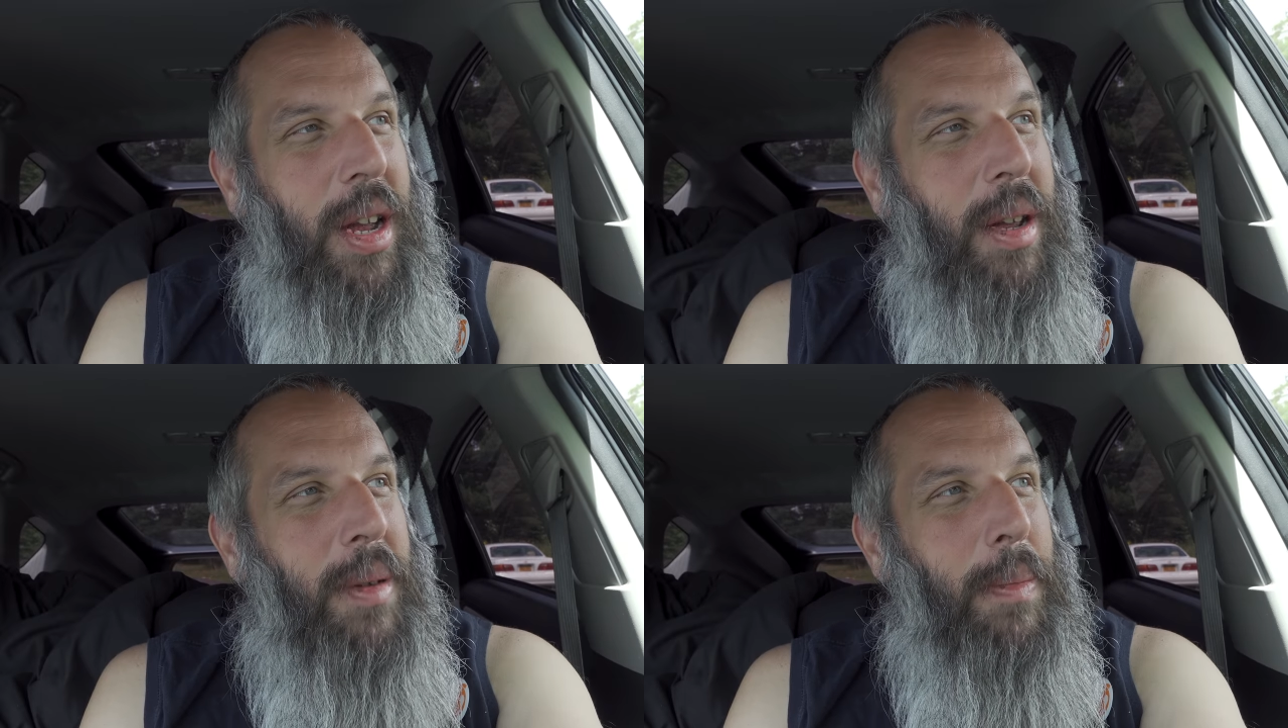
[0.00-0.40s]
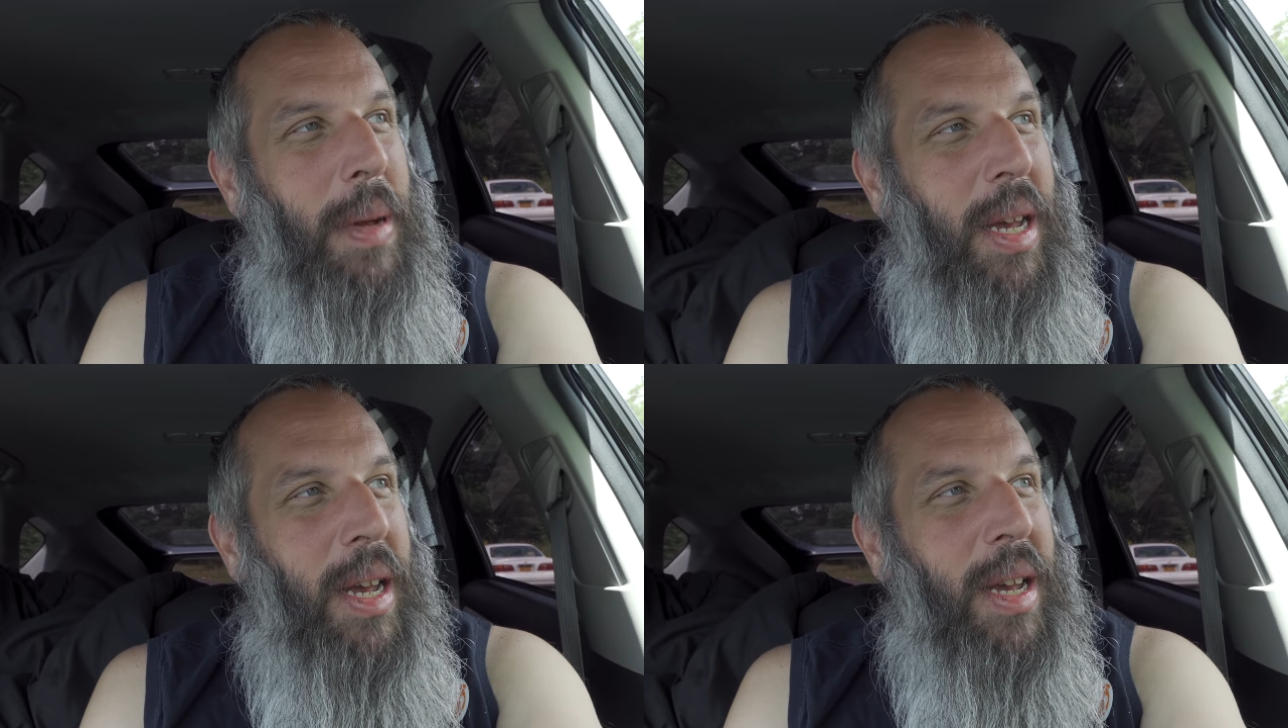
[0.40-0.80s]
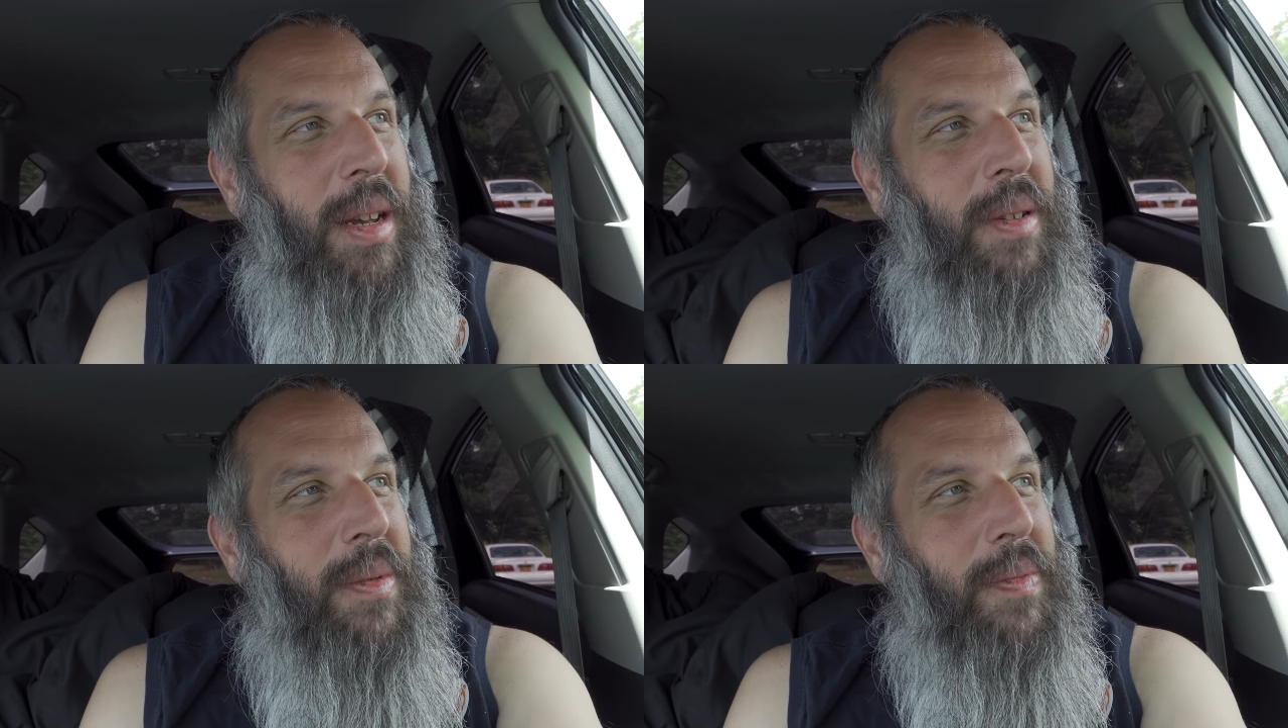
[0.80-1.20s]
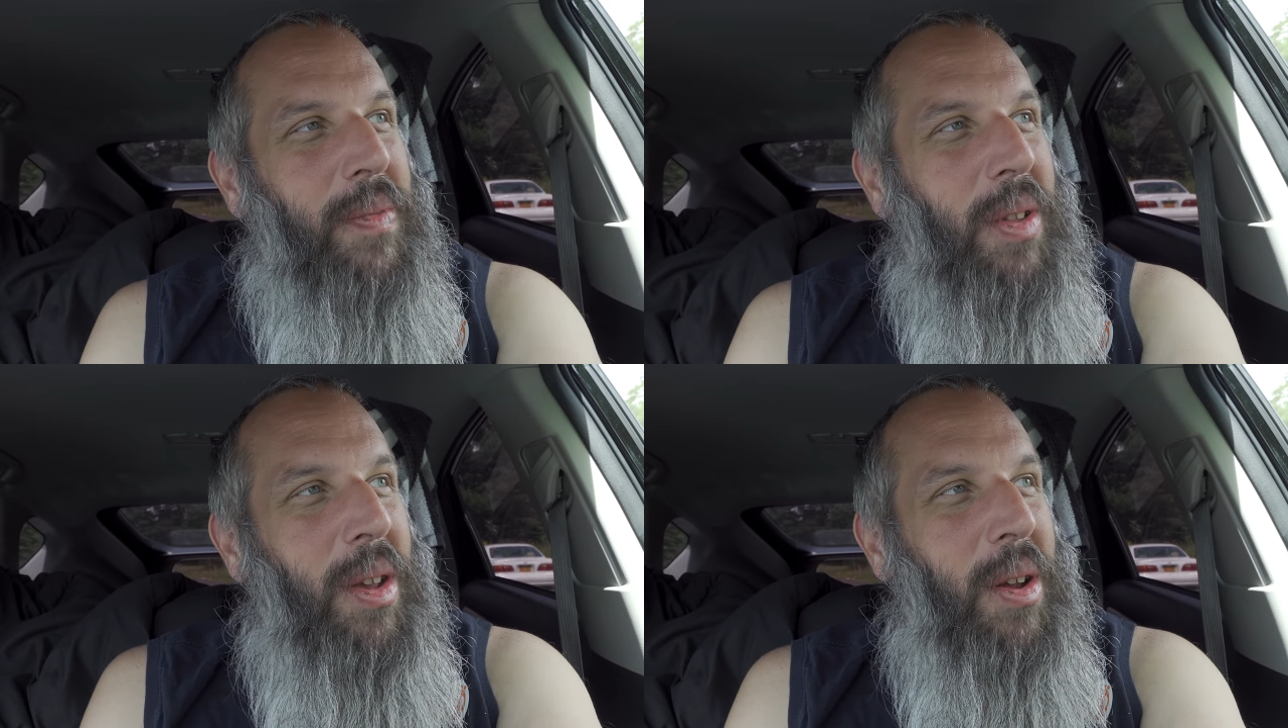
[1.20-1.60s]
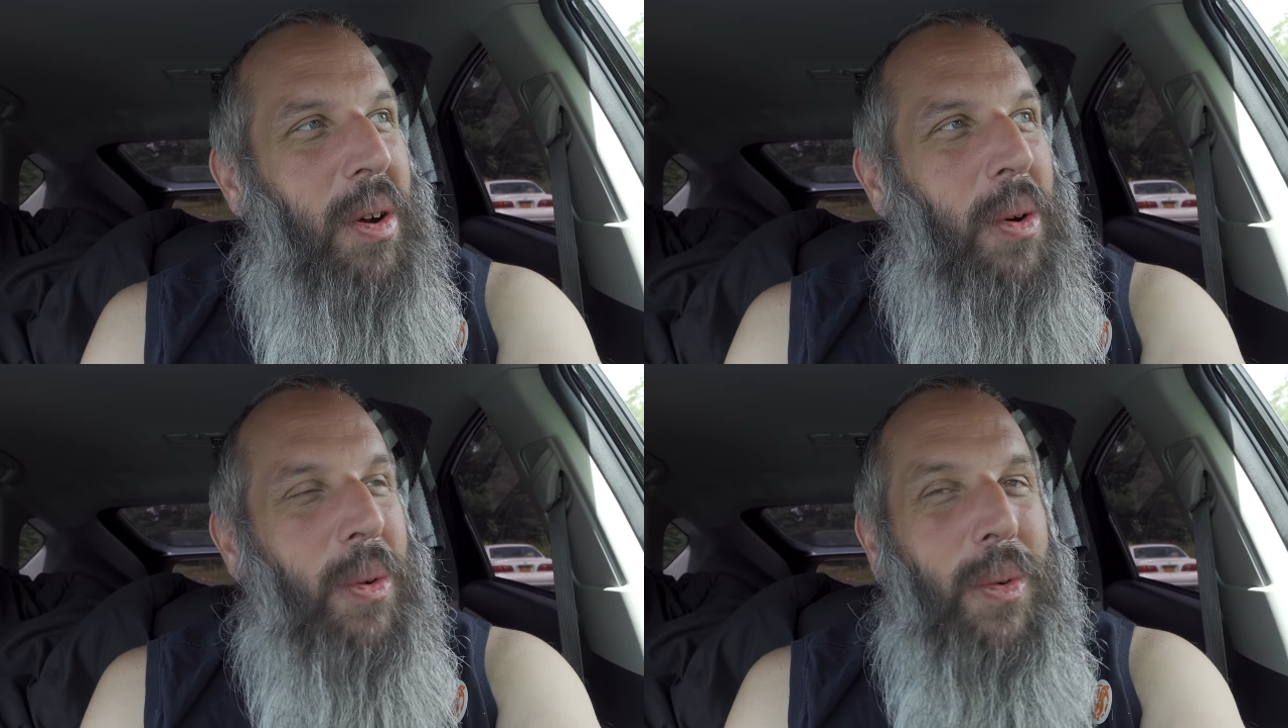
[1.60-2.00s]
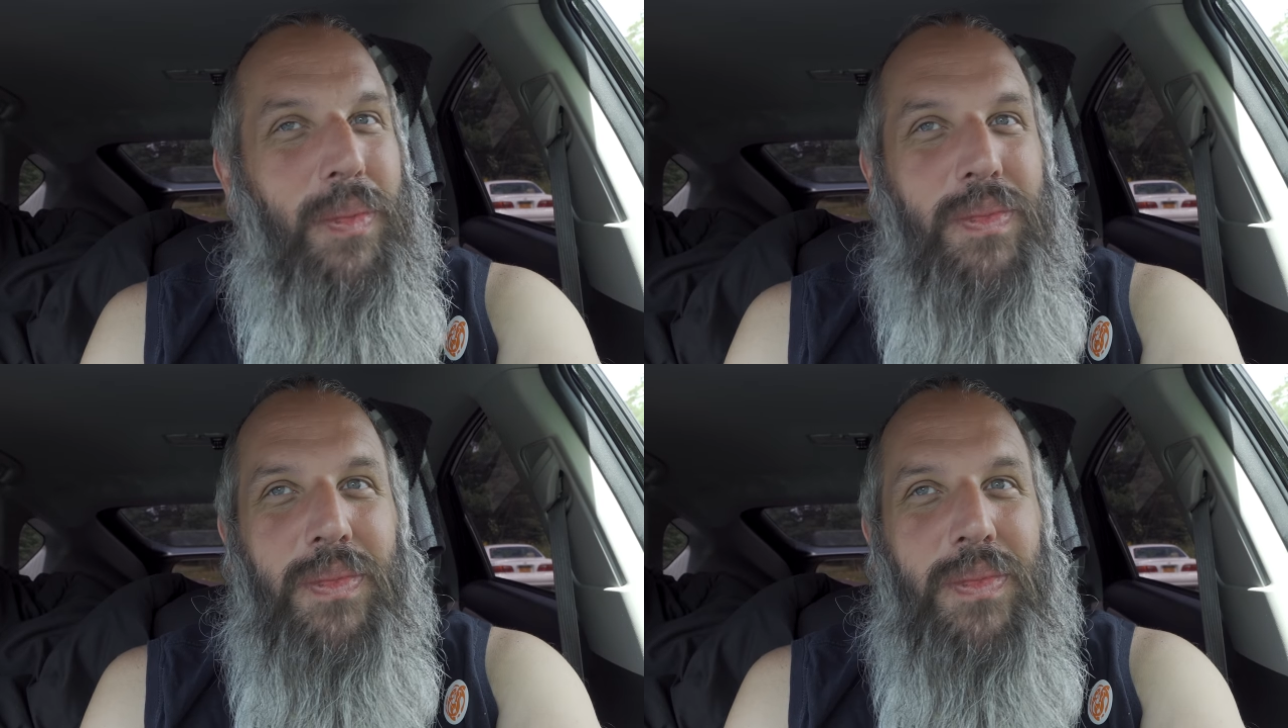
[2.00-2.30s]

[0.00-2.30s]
and being, you know,